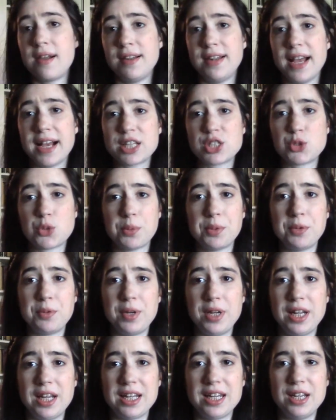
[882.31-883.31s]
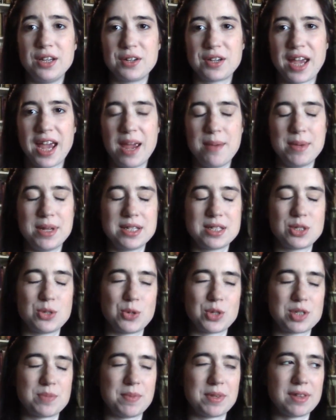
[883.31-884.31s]
Next, we'll be reading Neil Gaiman's
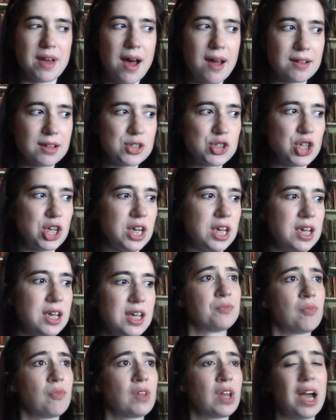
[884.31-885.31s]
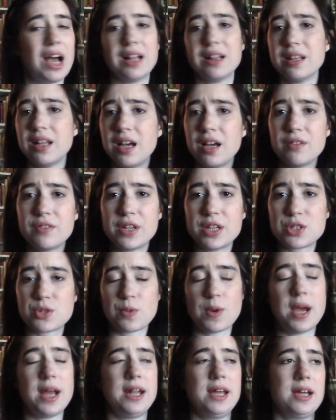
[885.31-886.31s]
Norse Mythology. I love his
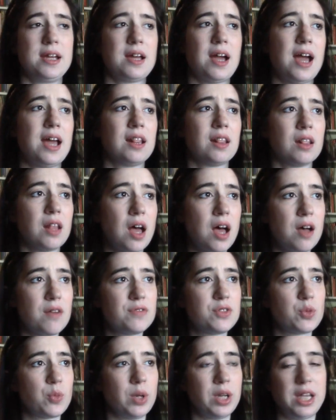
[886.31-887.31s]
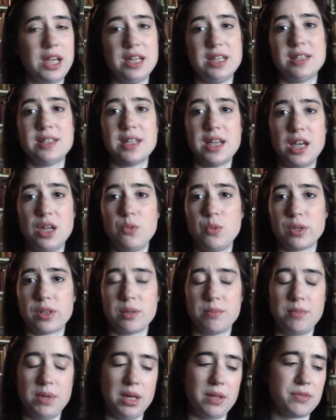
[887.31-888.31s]
writing. I loved what he did with the
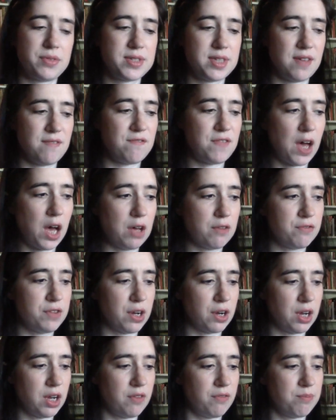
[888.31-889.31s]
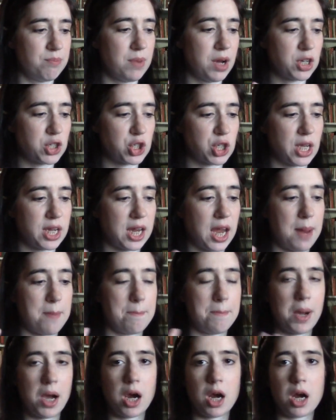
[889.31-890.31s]
myths. It felt very much like a
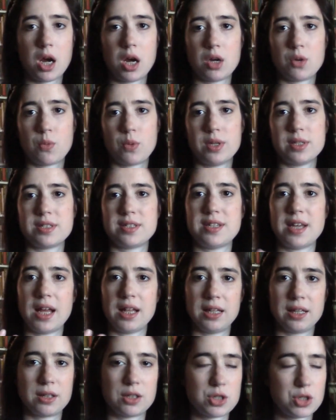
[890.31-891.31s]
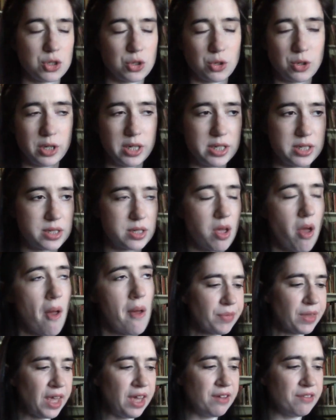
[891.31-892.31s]
bard was telling the stories.
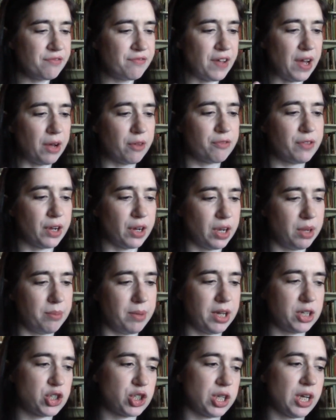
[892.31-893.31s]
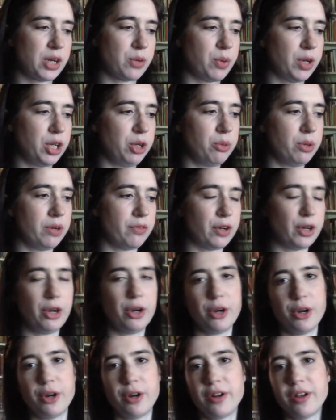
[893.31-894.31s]
It felt very much like what you would have
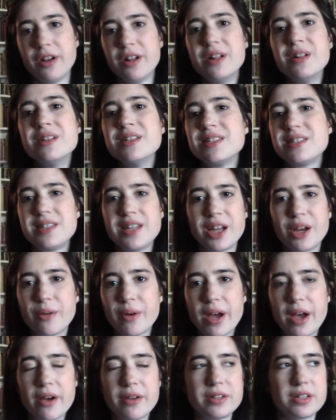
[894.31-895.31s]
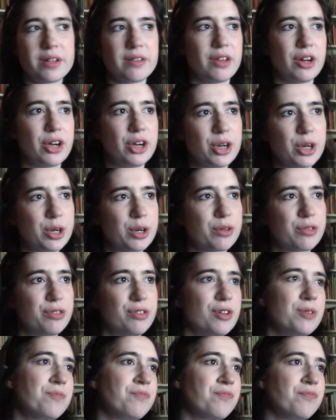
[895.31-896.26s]
heard sitting around the hearth